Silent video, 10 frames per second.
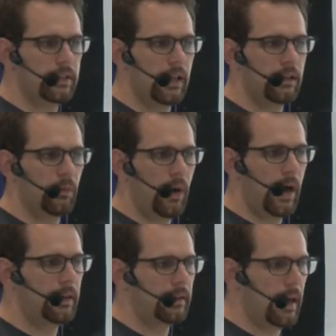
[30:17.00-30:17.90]
then the y
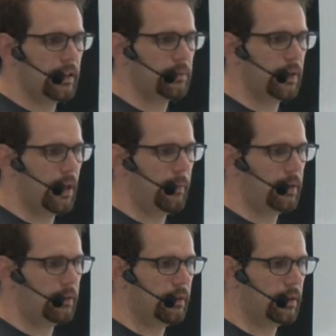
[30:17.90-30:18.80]
and the x
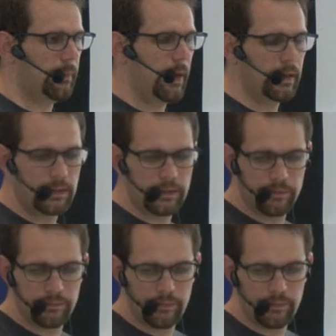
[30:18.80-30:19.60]
become independent.